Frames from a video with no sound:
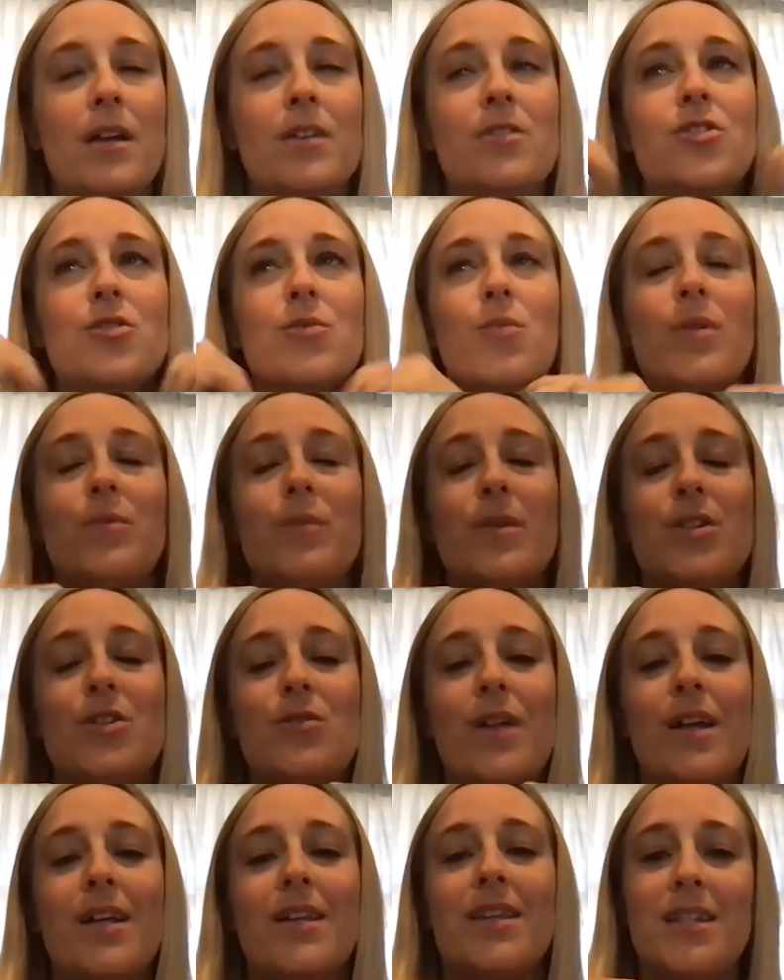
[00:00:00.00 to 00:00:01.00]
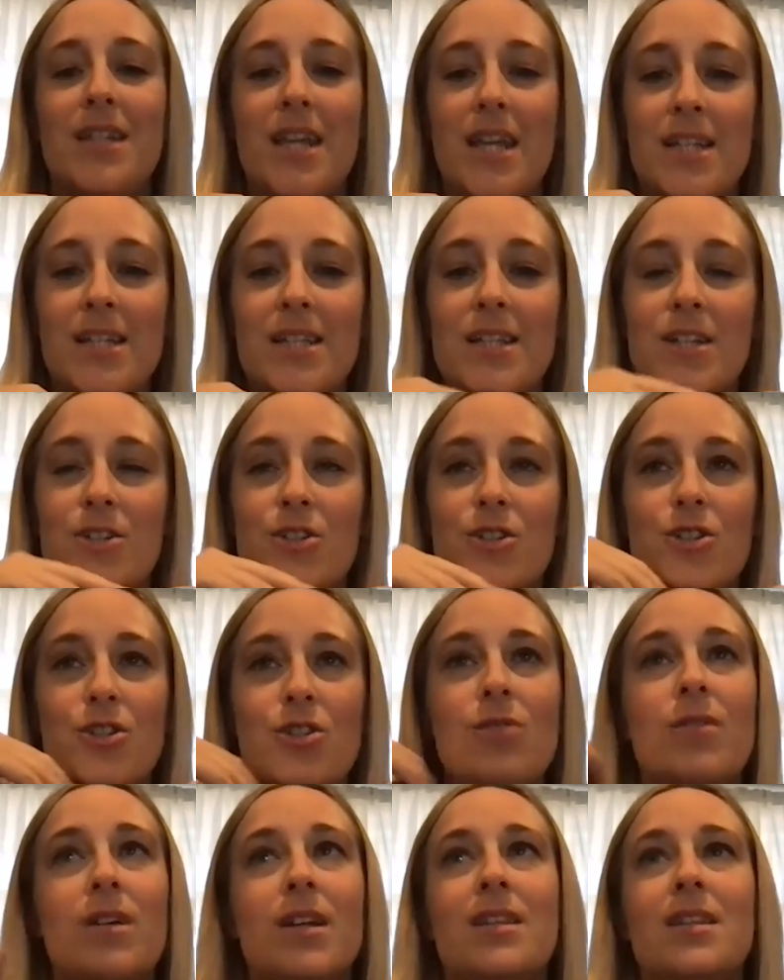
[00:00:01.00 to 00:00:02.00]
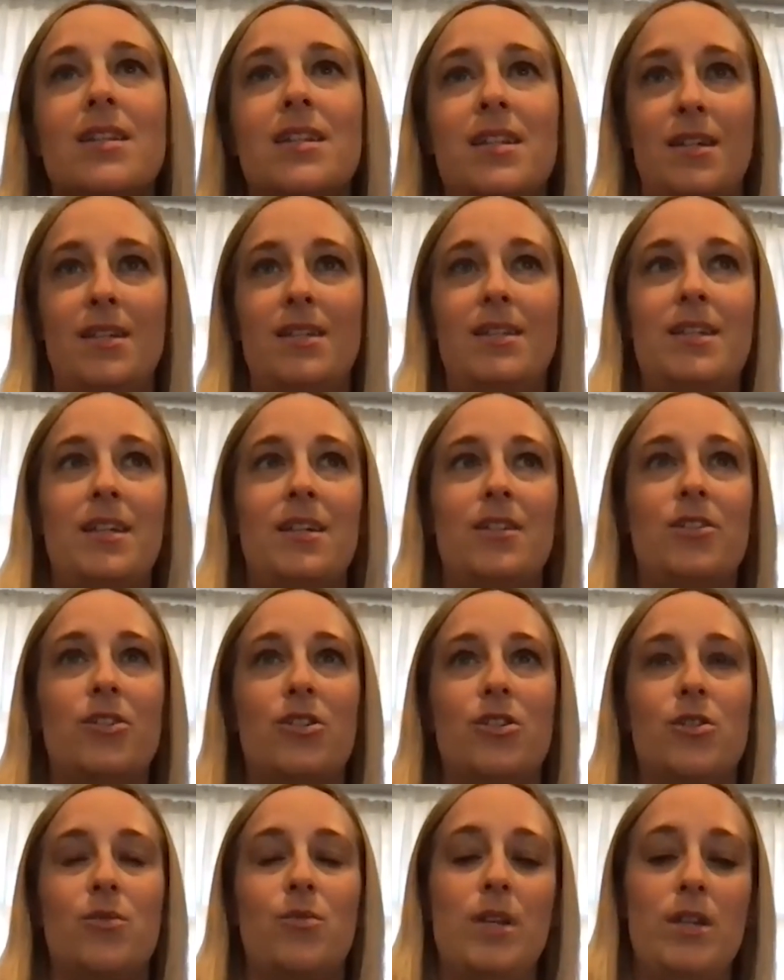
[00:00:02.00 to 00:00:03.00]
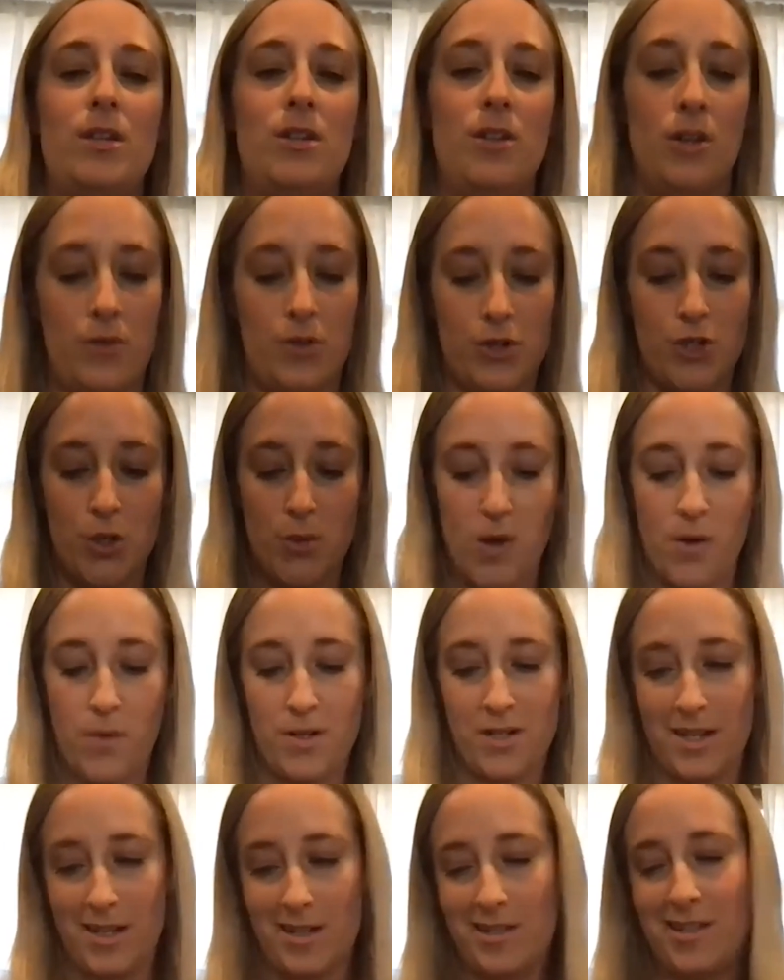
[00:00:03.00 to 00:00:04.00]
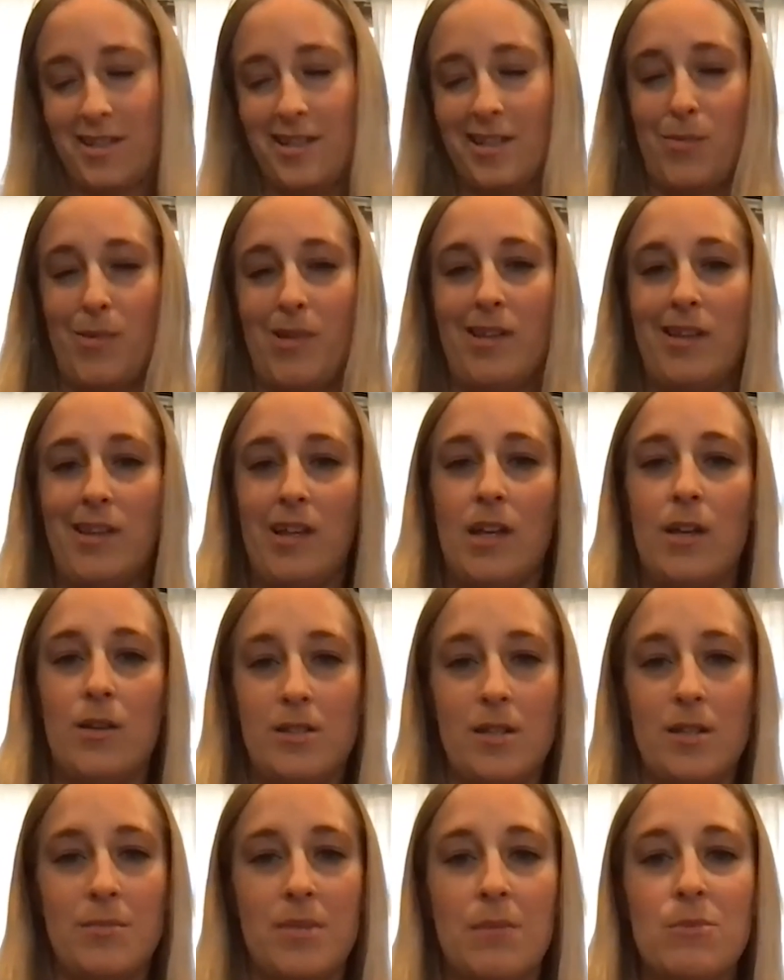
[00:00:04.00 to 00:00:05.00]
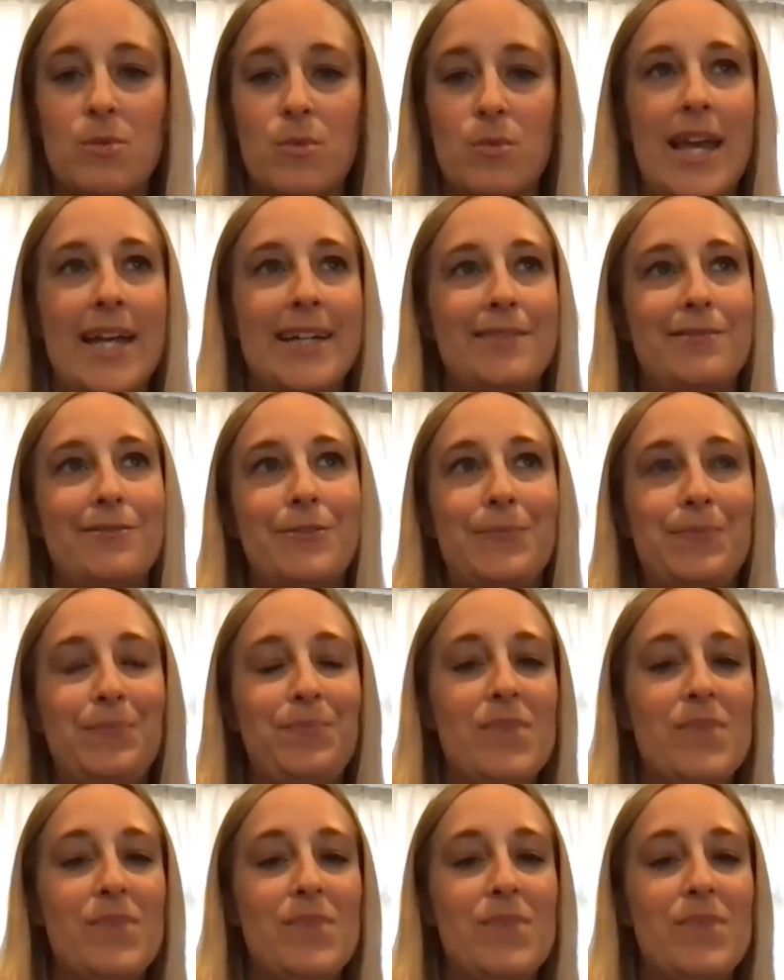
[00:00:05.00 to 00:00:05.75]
so when we do like the tastings too, like the tastings, because we, you know, they're two hour tastings, but like sometimes we have